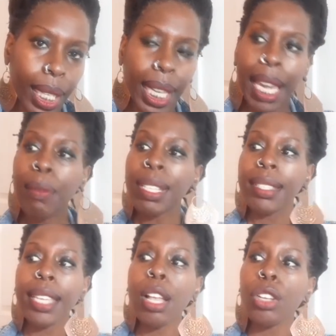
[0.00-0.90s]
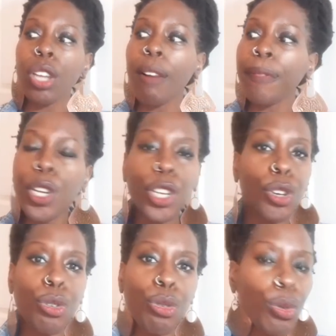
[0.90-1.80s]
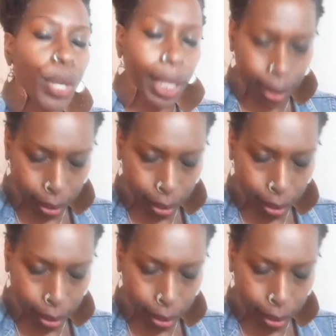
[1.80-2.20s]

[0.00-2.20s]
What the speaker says: He will steal your food.